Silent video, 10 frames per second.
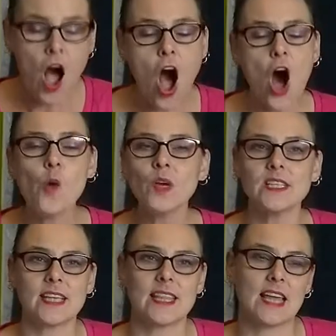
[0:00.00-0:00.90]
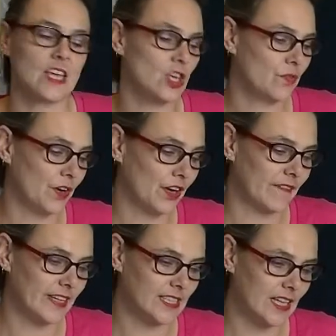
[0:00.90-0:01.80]
Always say thank you for your
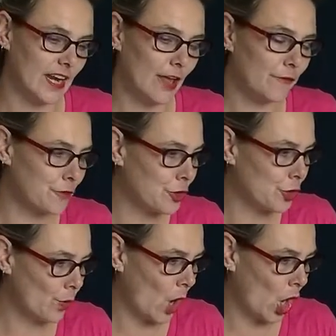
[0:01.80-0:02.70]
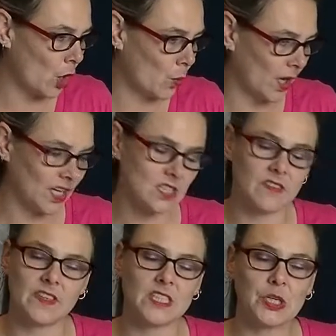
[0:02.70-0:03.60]
visit. If you are wanting to
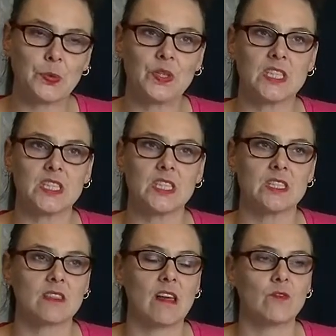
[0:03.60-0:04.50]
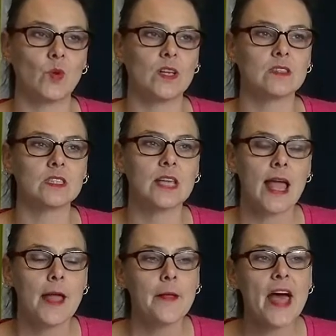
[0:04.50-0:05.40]
visit with deceased loved ones
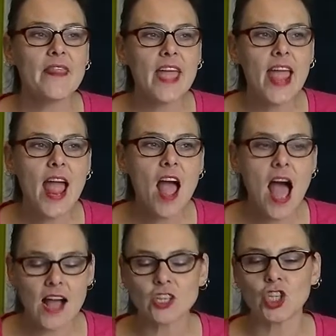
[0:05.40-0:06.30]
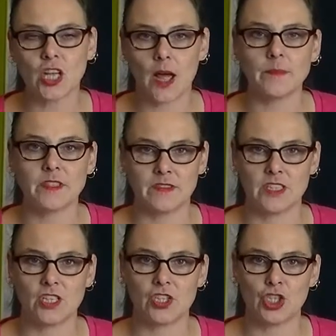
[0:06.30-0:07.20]
and they actually come to
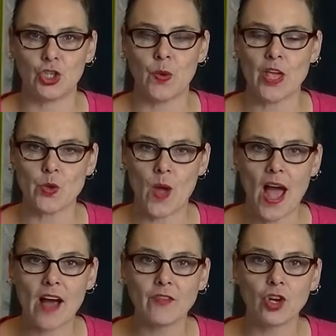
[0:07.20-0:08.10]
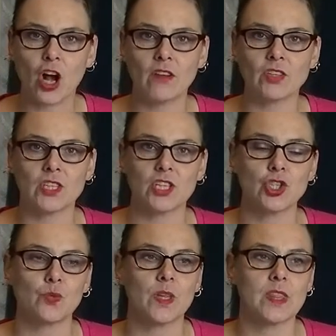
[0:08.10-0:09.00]
visit you and you have your
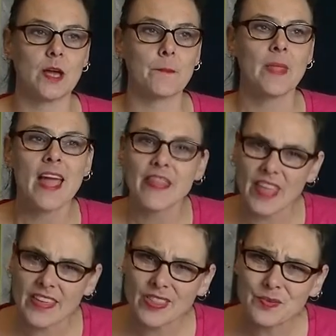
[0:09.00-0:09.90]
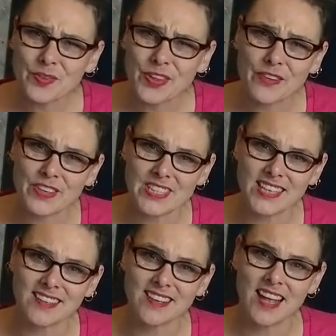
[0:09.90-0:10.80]
conversation with them, thank them for their
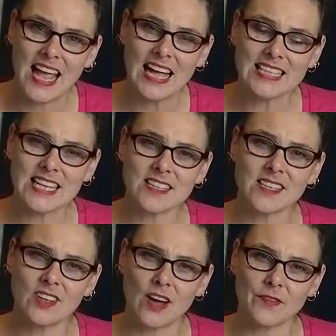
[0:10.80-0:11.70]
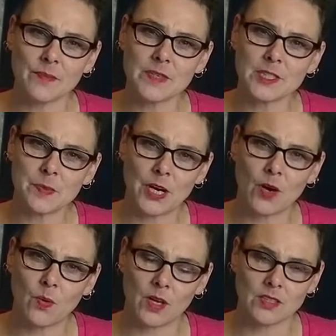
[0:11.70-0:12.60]
visit. It takes a lot from the
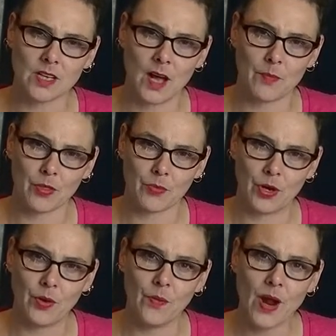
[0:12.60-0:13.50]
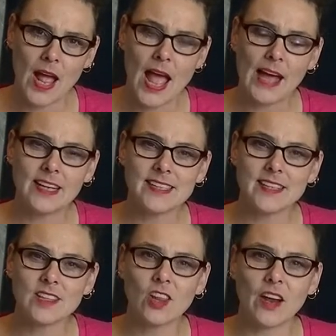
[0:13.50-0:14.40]
spirit world to come through, and it
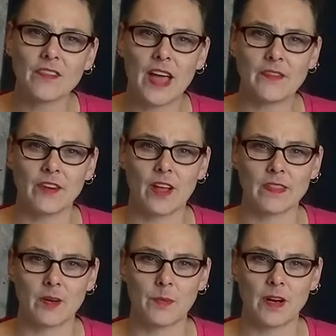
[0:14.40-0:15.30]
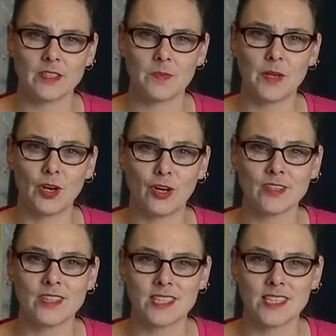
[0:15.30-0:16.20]
takes a lot of effort on their part to be
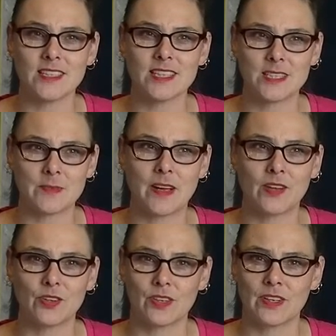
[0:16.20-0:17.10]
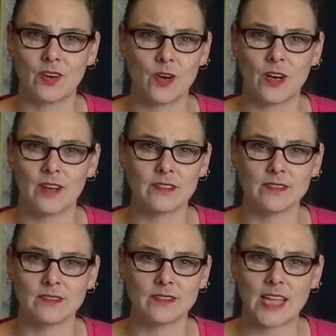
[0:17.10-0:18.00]
heard, seen, smelled, or
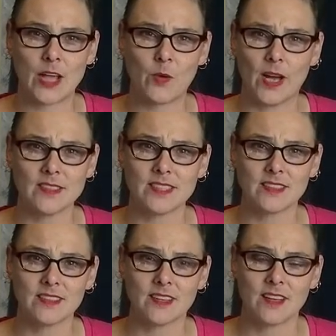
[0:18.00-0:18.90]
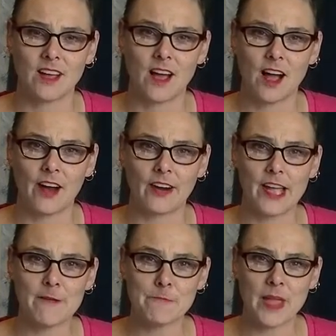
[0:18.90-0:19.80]
likewise. All
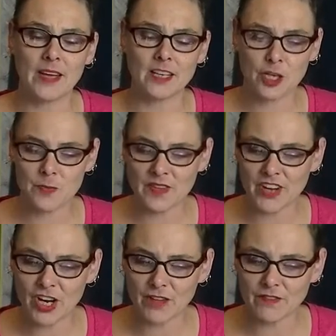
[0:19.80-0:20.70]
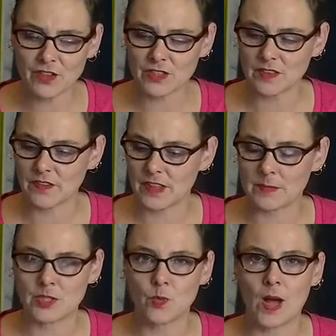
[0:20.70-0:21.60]
right? And it could be very confusing for them
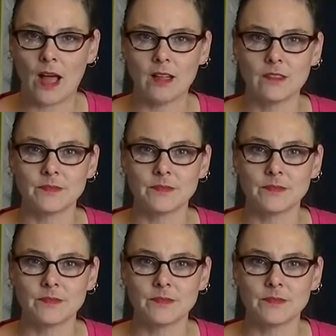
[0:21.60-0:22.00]
as well.